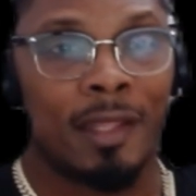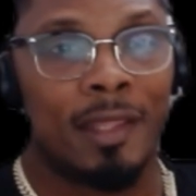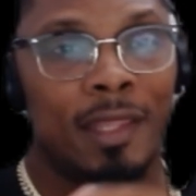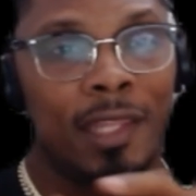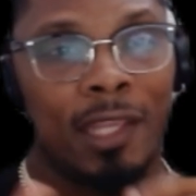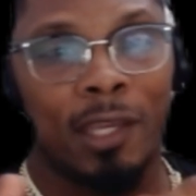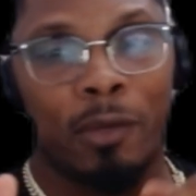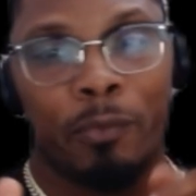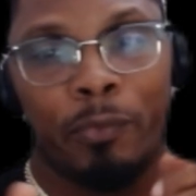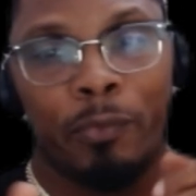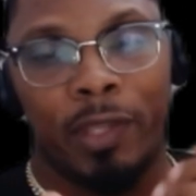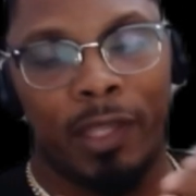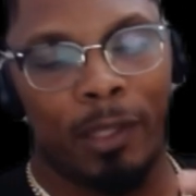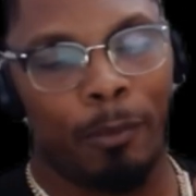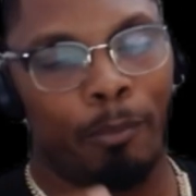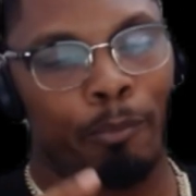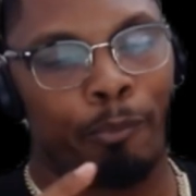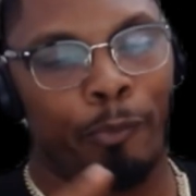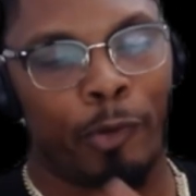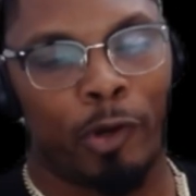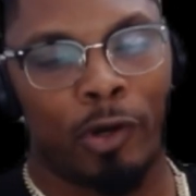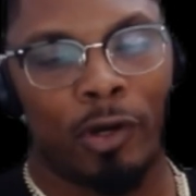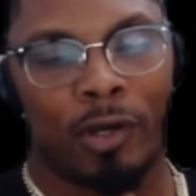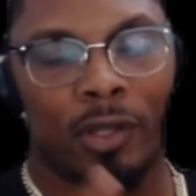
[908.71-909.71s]
Then we
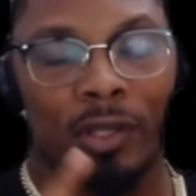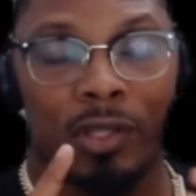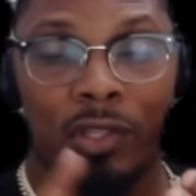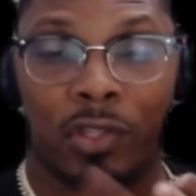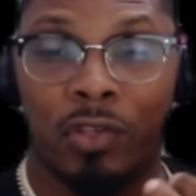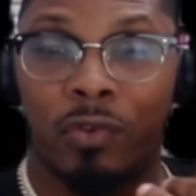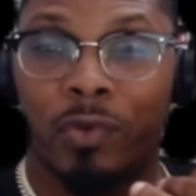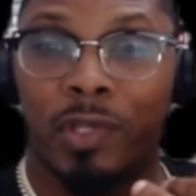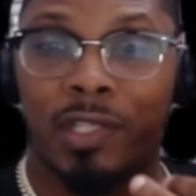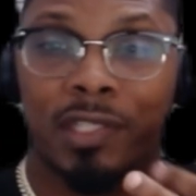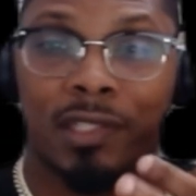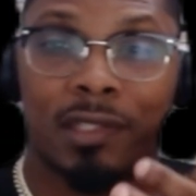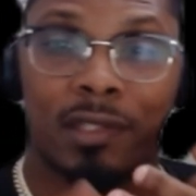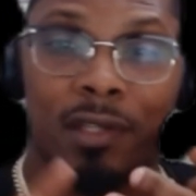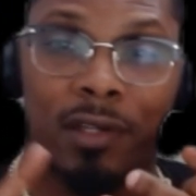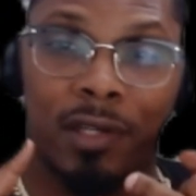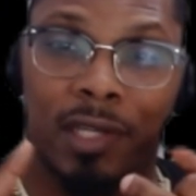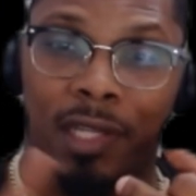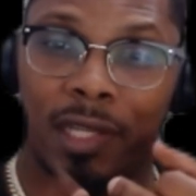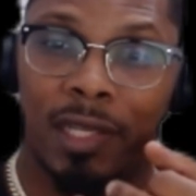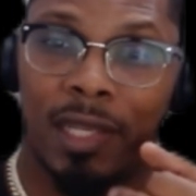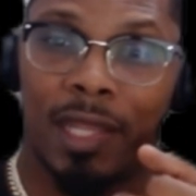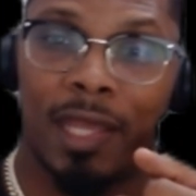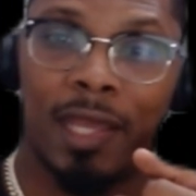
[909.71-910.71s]
bought US
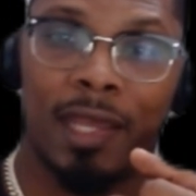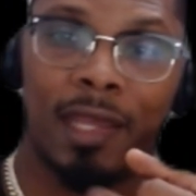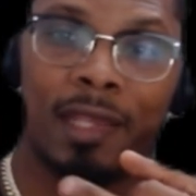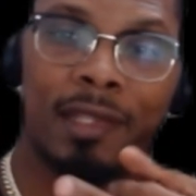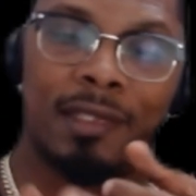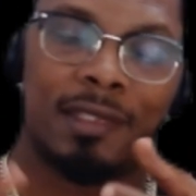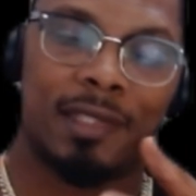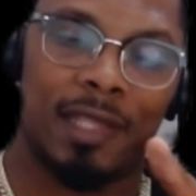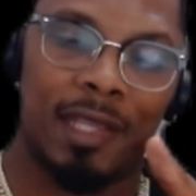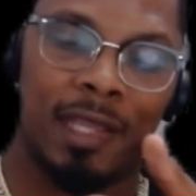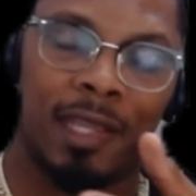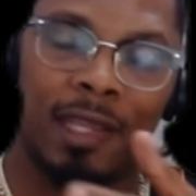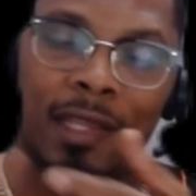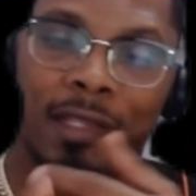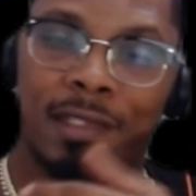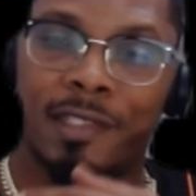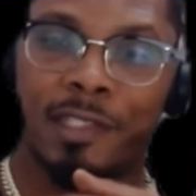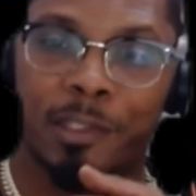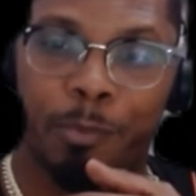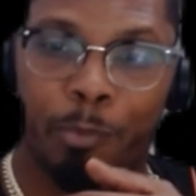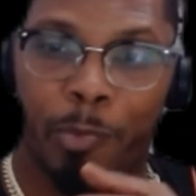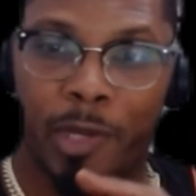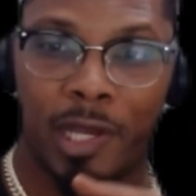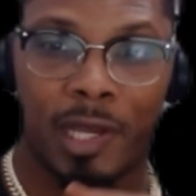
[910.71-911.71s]
30 NAS and
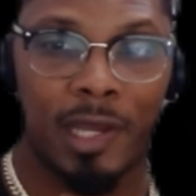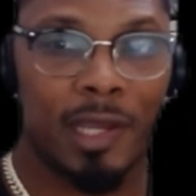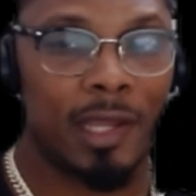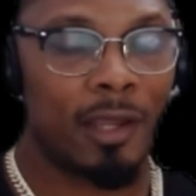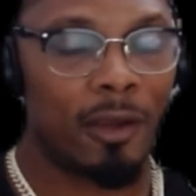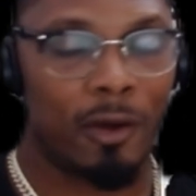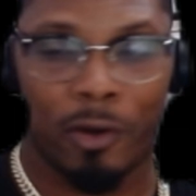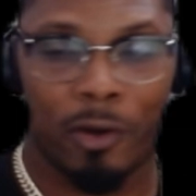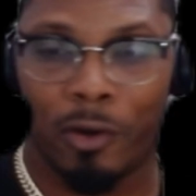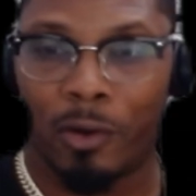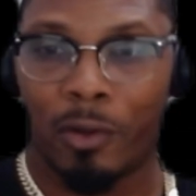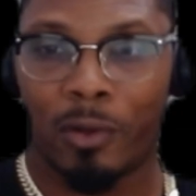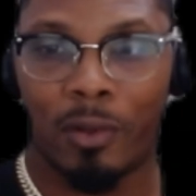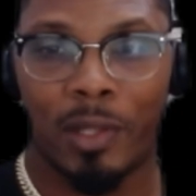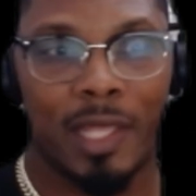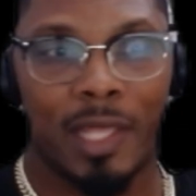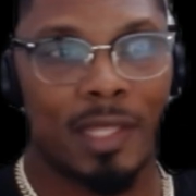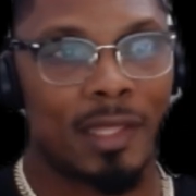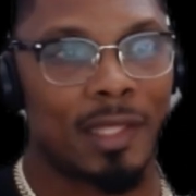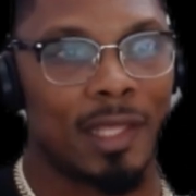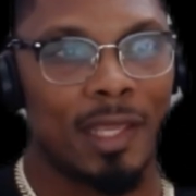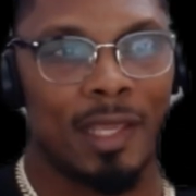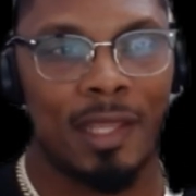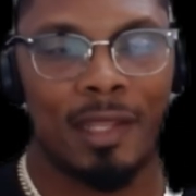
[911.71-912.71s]
SPY all
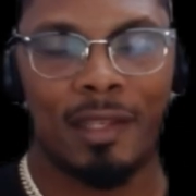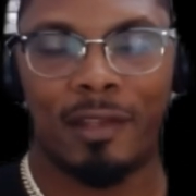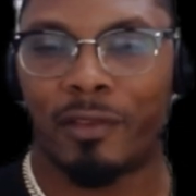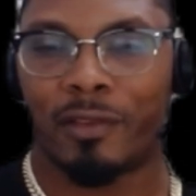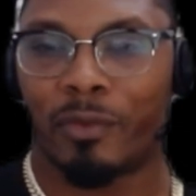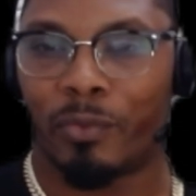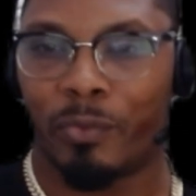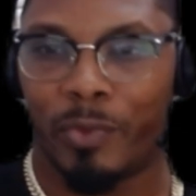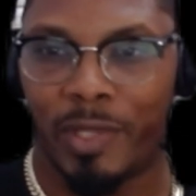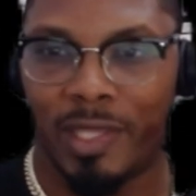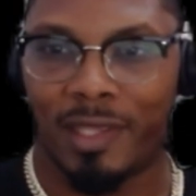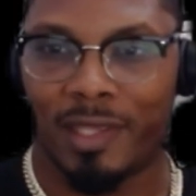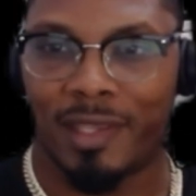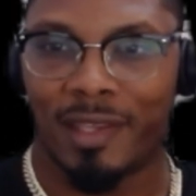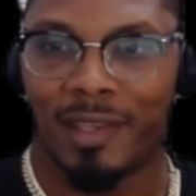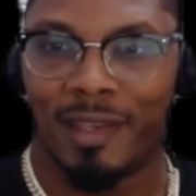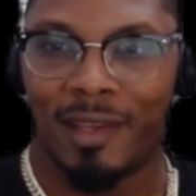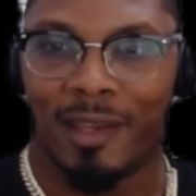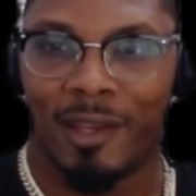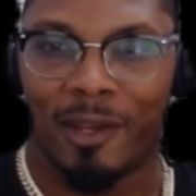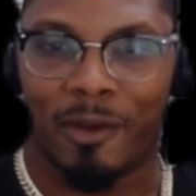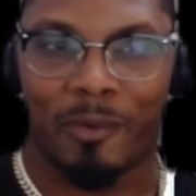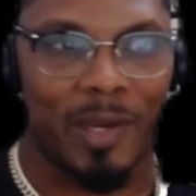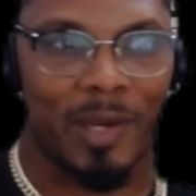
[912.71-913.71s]
at the end of the week,
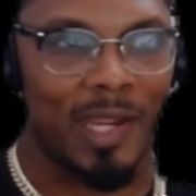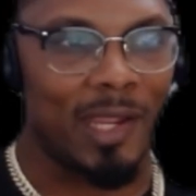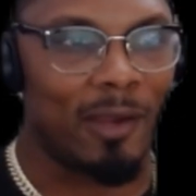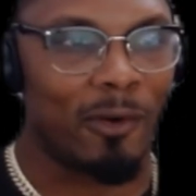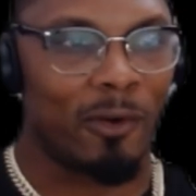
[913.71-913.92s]
right?